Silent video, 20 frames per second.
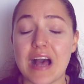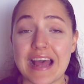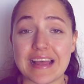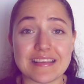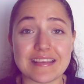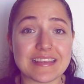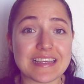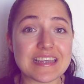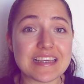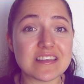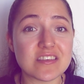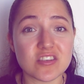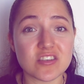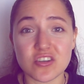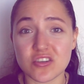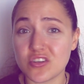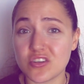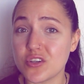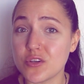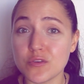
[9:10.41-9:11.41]
at
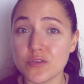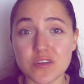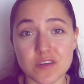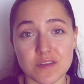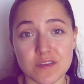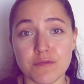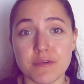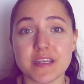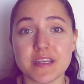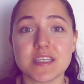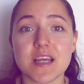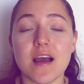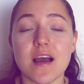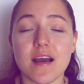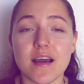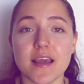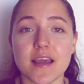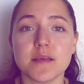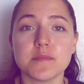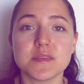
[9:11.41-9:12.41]
least 2 to 3
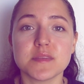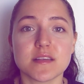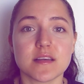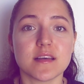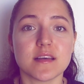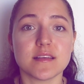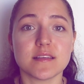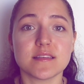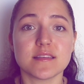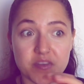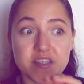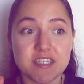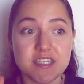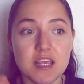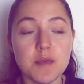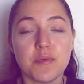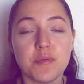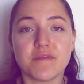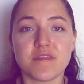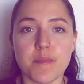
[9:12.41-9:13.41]
times because the
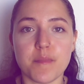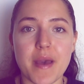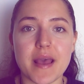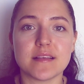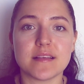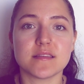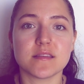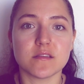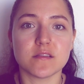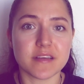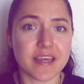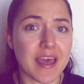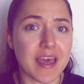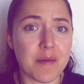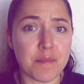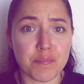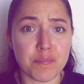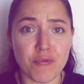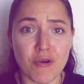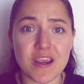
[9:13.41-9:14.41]
tip of the pencil
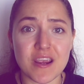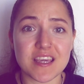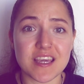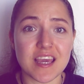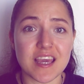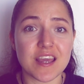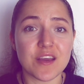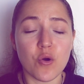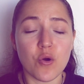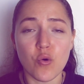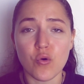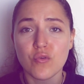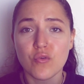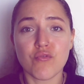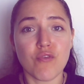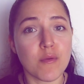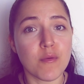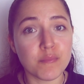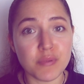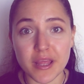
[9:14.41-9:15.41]
kept breaking or
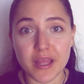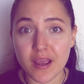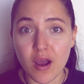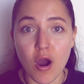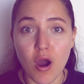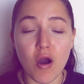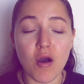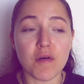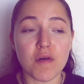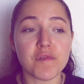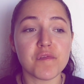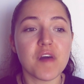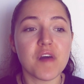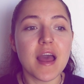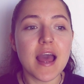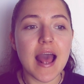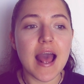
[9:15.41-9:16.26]
crumbling off,